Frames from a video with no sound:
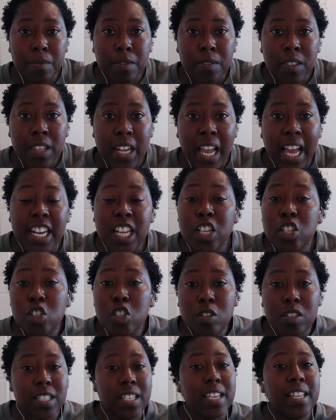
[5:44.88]
I need you
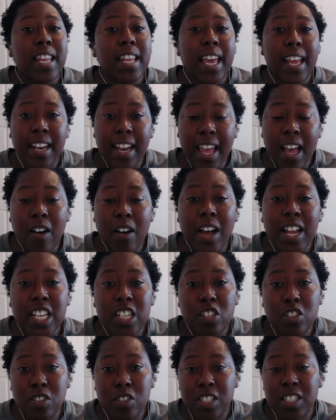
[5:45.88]
to see that now. I
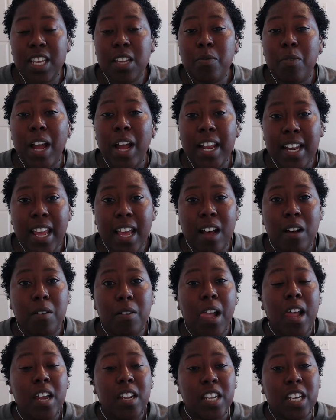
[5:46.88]
need you to see right now
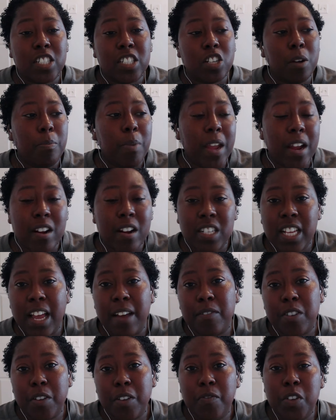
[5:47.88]
that your parents
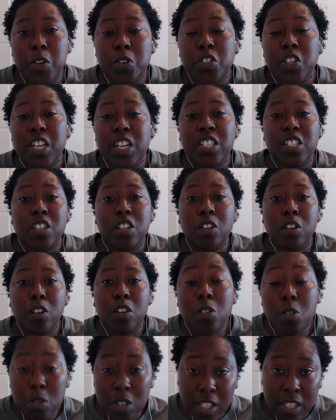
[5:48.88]
having a future is an
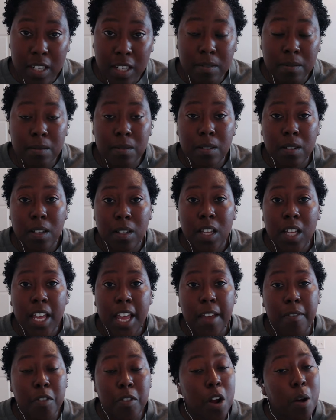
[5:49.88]
illusion
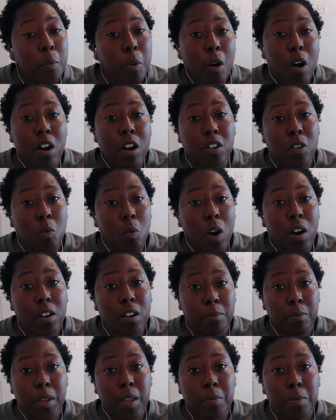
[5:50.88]
if they're a part of the
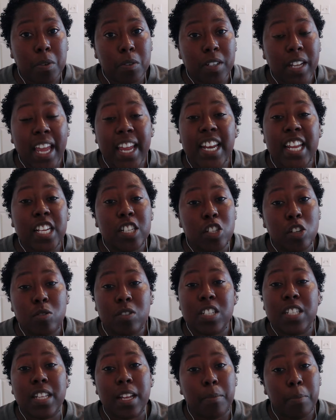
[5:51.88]
working people. They need you to
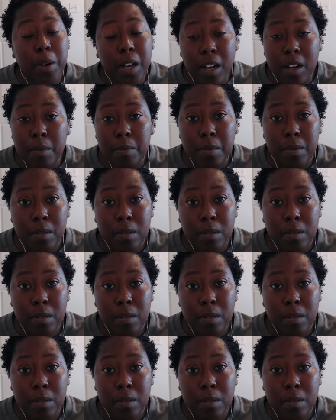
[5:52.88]
step up.